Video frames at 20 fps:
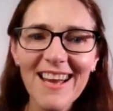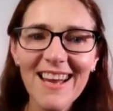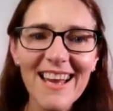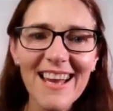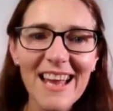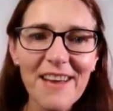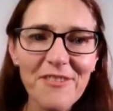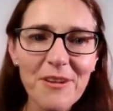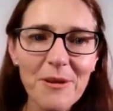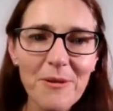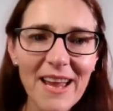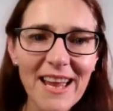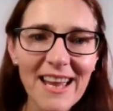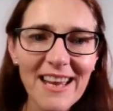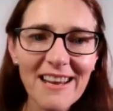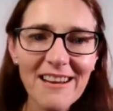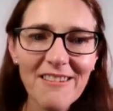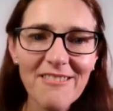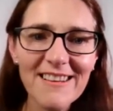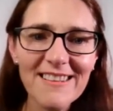If you
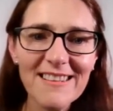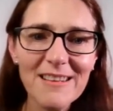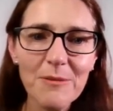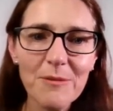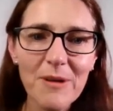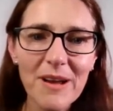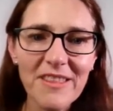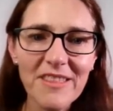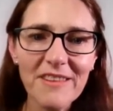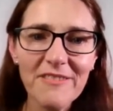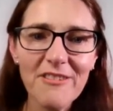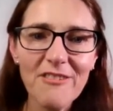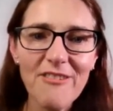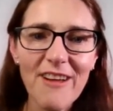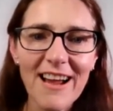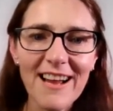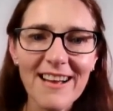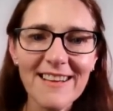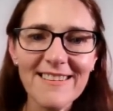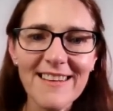increase the width of a
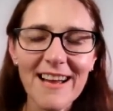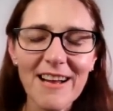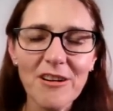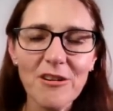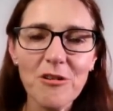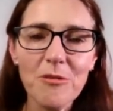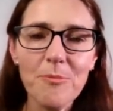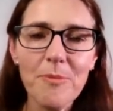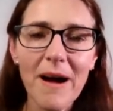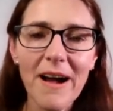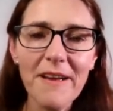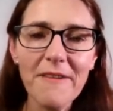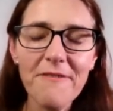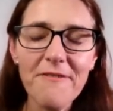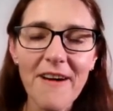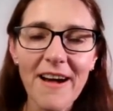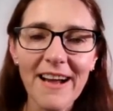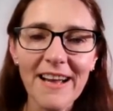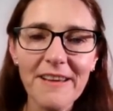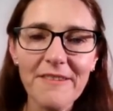rectangle by
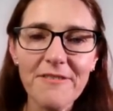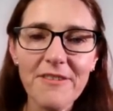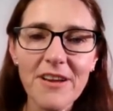5,